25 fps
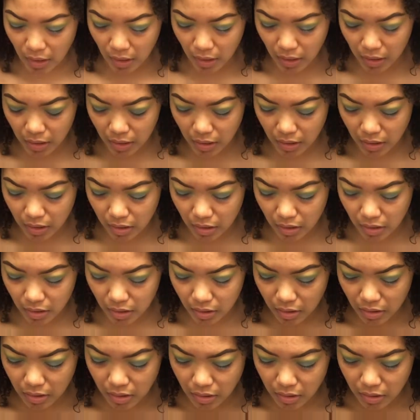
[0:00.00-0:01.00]
take
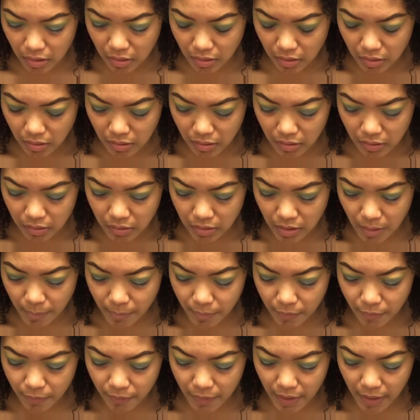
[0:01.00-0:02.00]
some
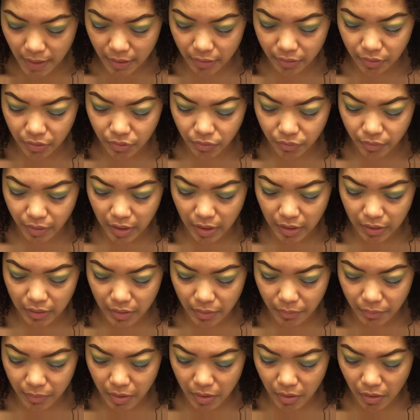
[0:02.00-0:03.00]
of that green
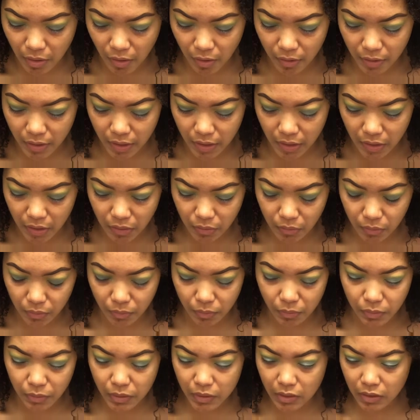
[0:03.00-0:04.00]
that we already
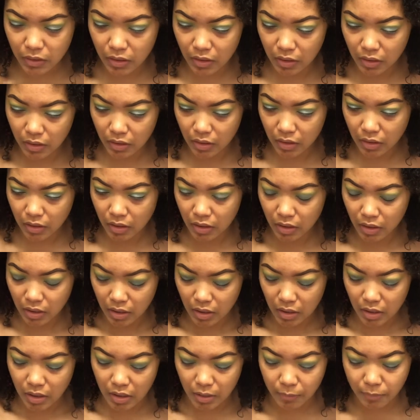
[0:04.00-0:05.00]
used,
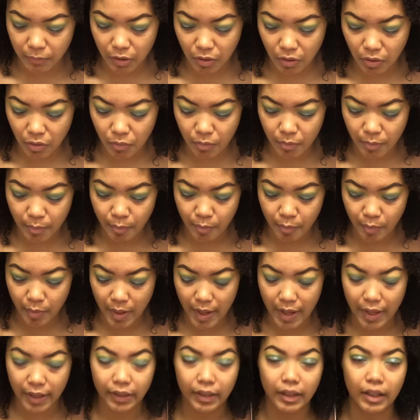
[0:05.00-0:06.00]
and I'm gonna go
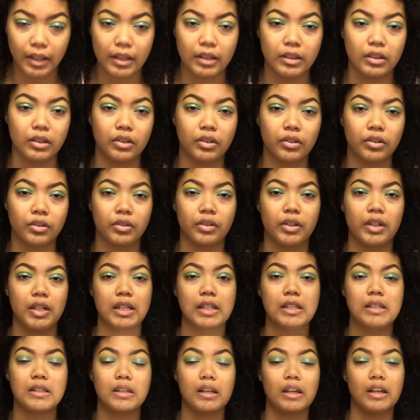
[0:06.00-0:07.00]
back in the
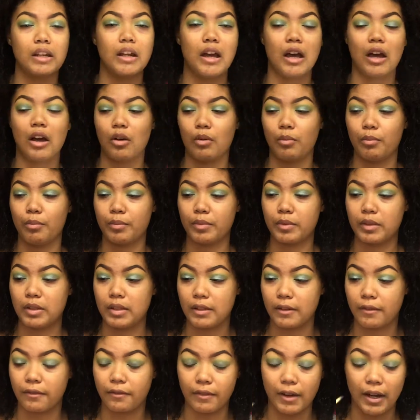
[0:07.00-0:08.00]
crease and help
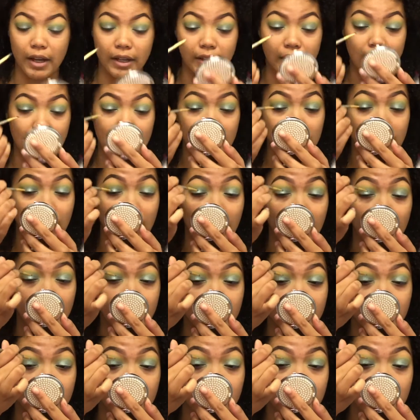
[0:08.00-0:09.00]
define that
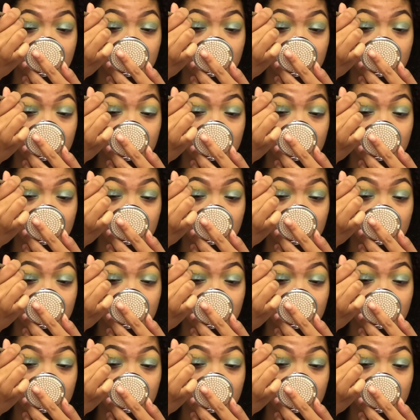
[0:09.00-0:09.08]
line.